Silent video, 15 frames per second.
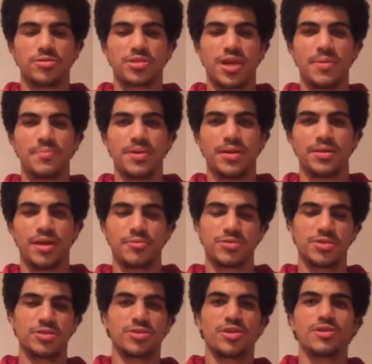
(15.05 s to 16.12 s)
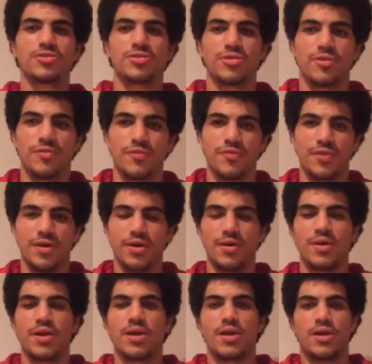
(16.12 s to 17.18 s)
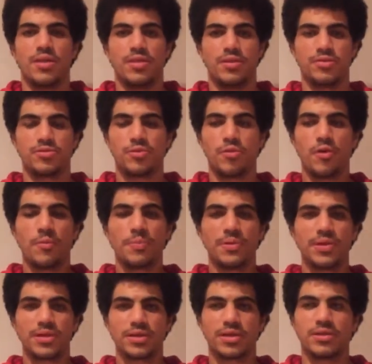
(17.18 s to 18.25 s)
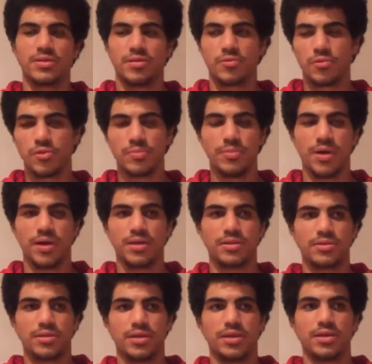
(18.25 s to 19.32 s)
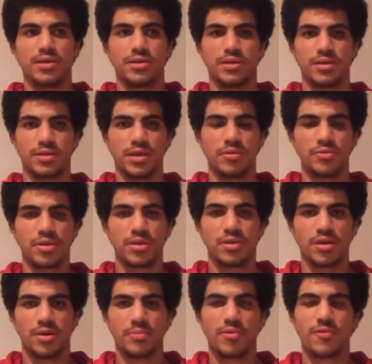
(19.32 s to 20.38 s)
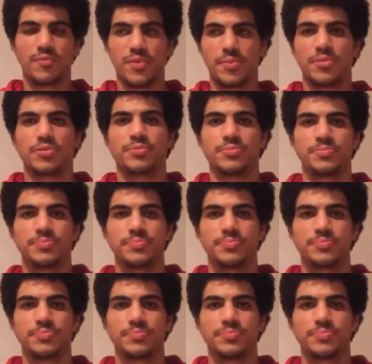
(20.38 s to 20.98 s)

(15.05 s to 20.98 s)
Hussam, and I was in charge of the door opening in the room and counting the number of people.